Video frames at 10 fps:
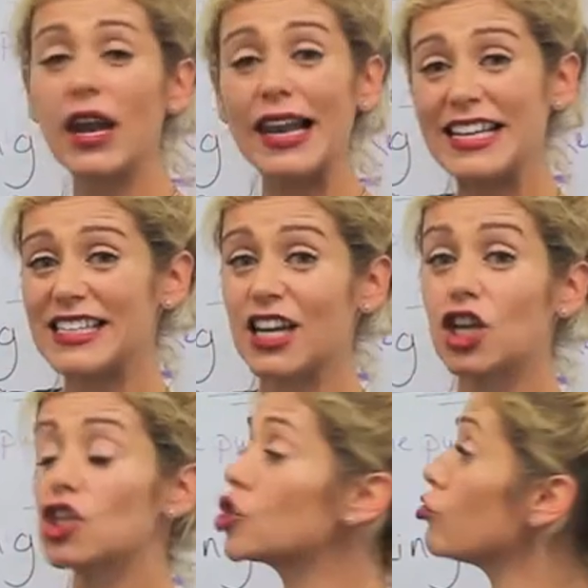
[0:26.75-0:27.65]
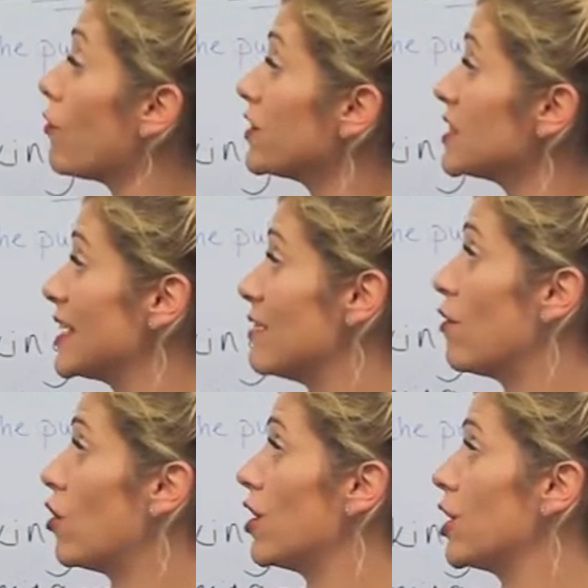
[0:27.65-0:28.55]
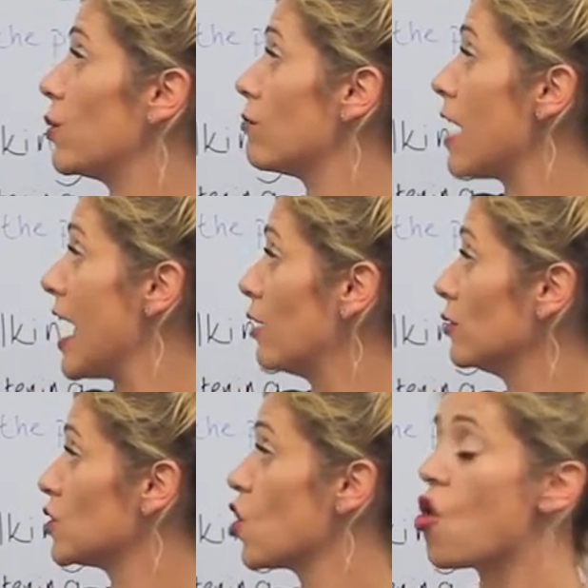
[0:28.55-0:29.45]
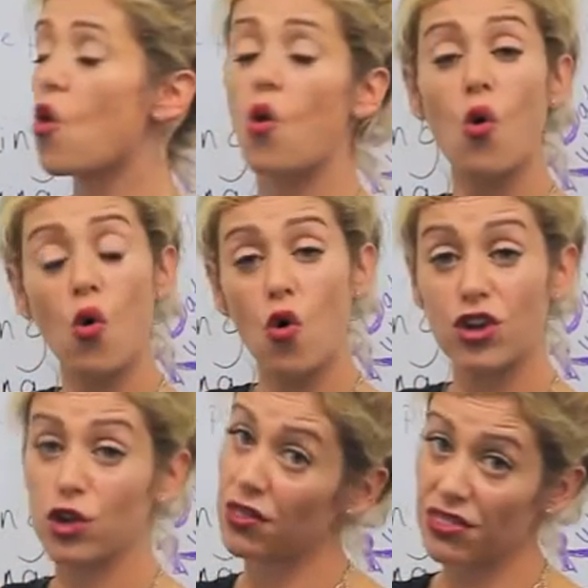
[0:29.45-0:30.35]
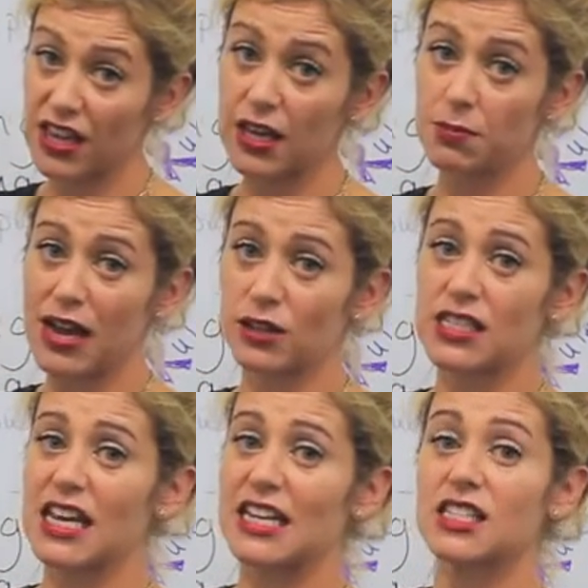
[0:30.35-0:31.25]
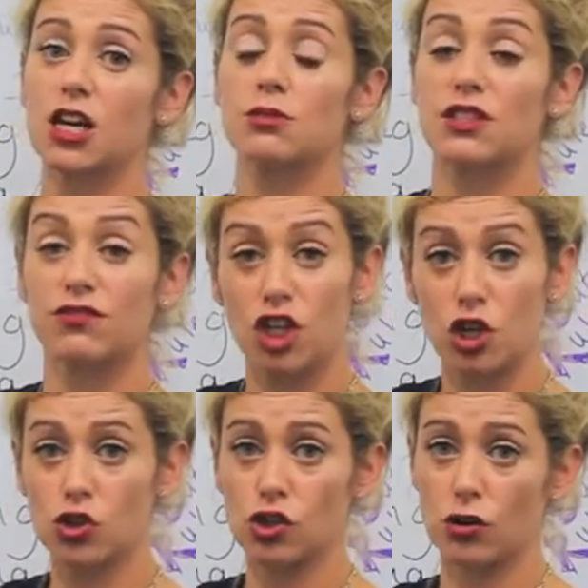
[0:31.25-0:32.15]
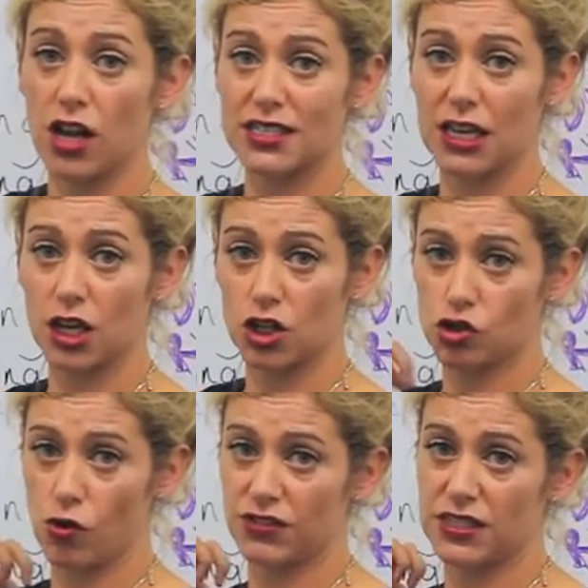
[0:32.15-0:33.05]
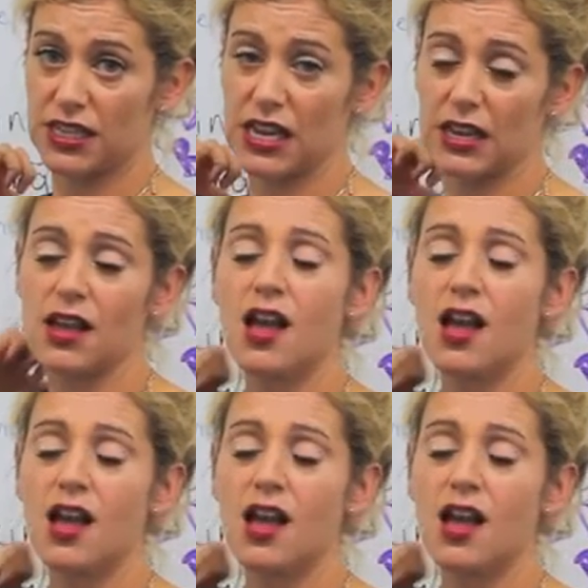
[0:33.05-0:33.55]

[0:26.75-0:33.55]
letting controversy follow you around. Or you can think about it in terms of neutralising controversy.